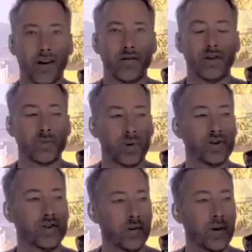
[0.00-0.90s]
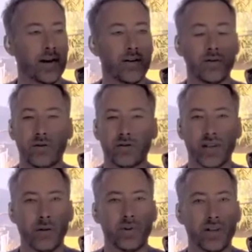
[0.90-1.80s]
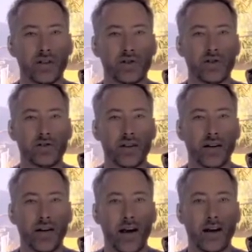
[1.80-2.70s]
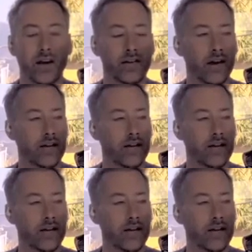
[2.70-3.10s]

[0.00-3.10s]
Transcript: very first person who went out and signed petitions and got